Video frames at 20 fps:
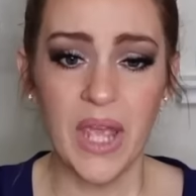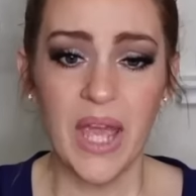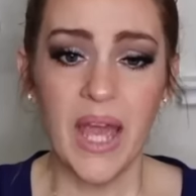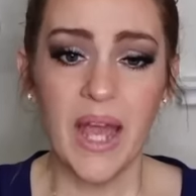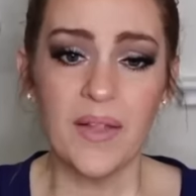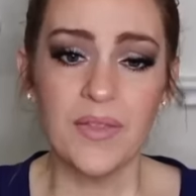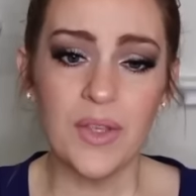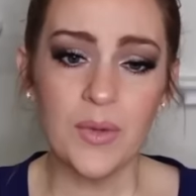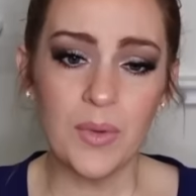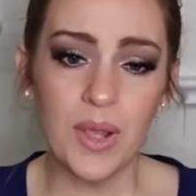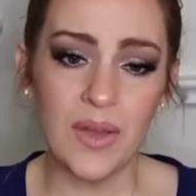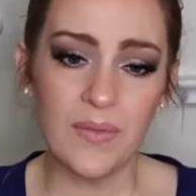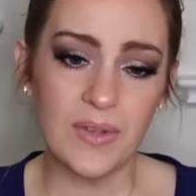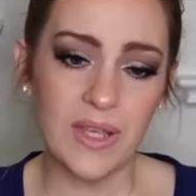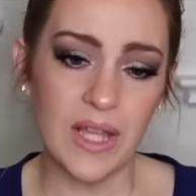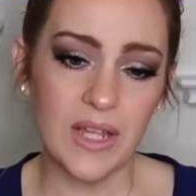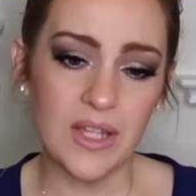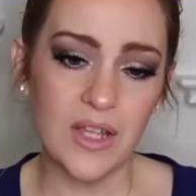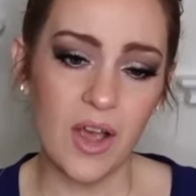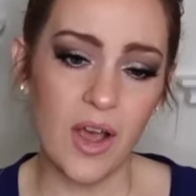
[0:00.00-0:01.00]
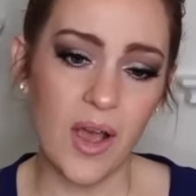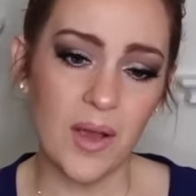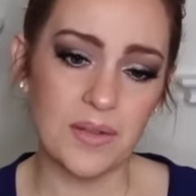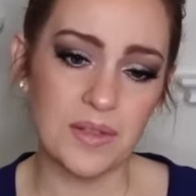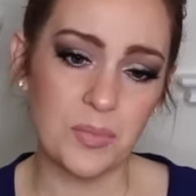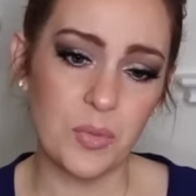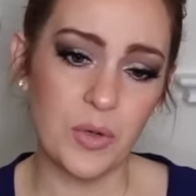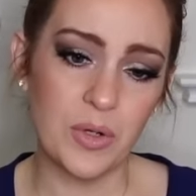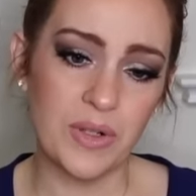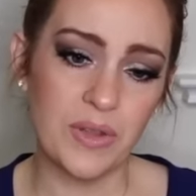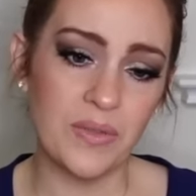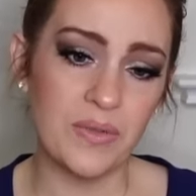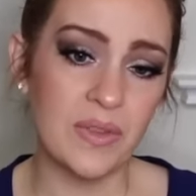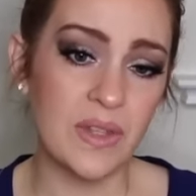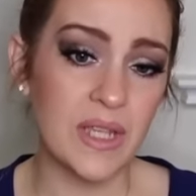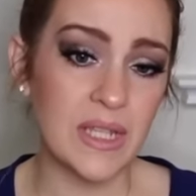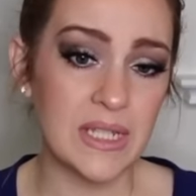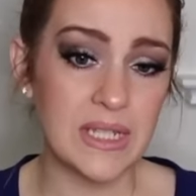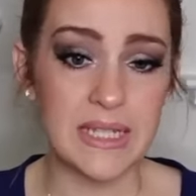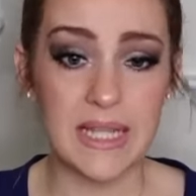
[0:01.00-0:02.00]
And then we have Kelly Osborne in
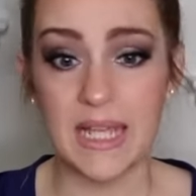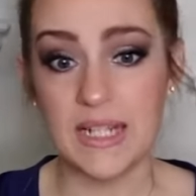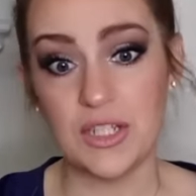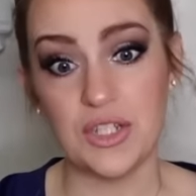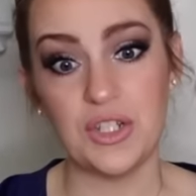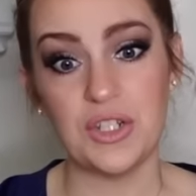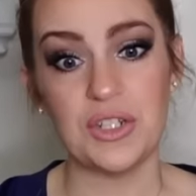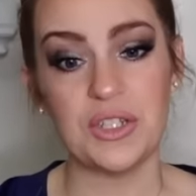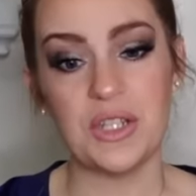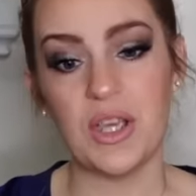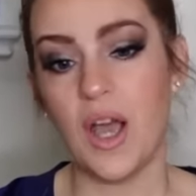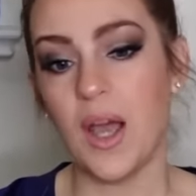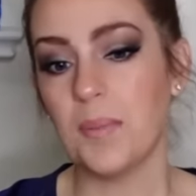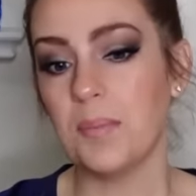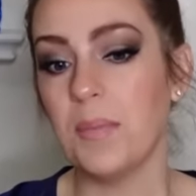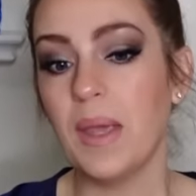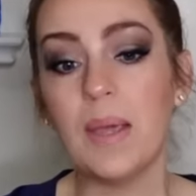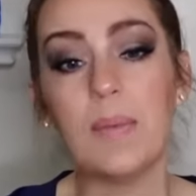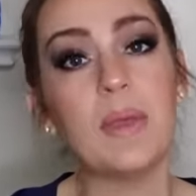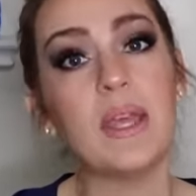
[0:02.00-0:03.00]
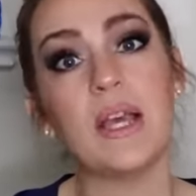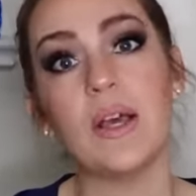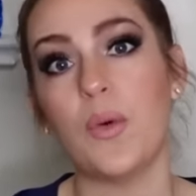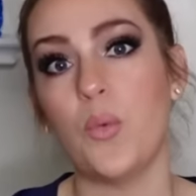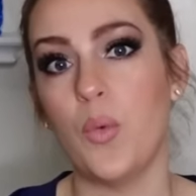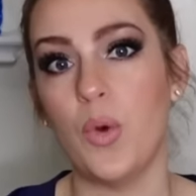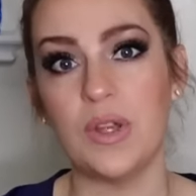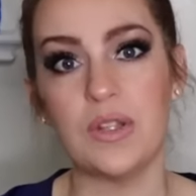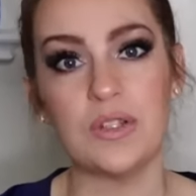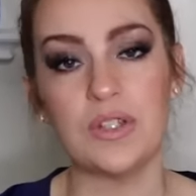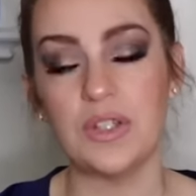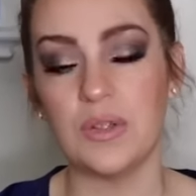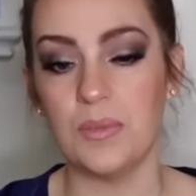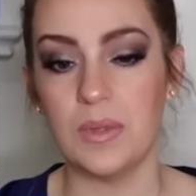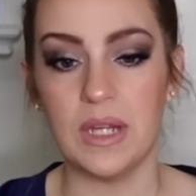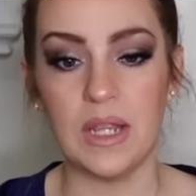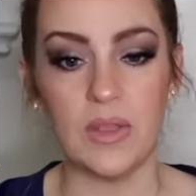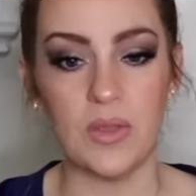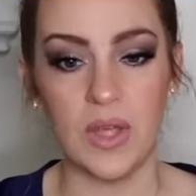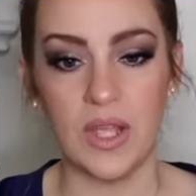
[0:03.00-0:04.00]
this that's just got maybe one too
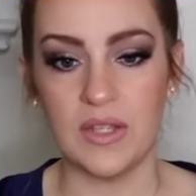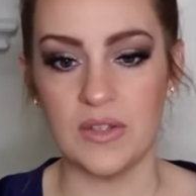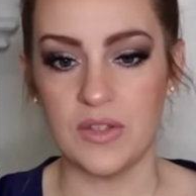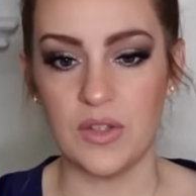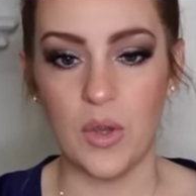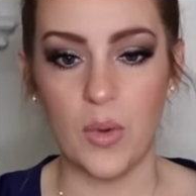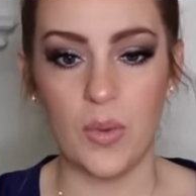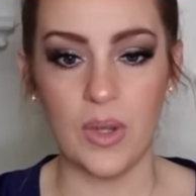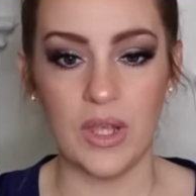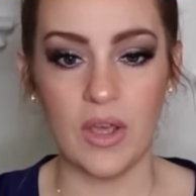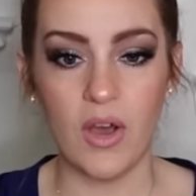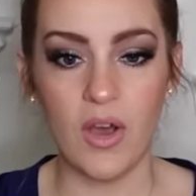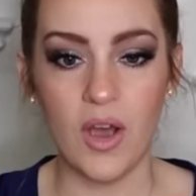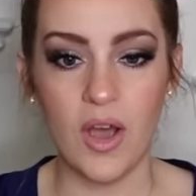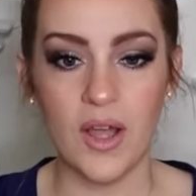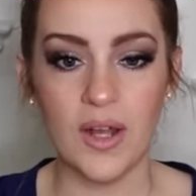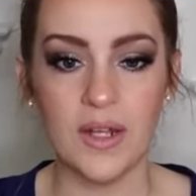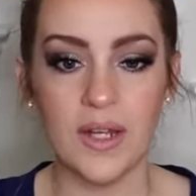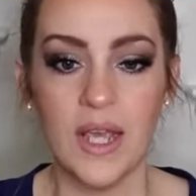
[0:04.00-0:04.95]
many things going on.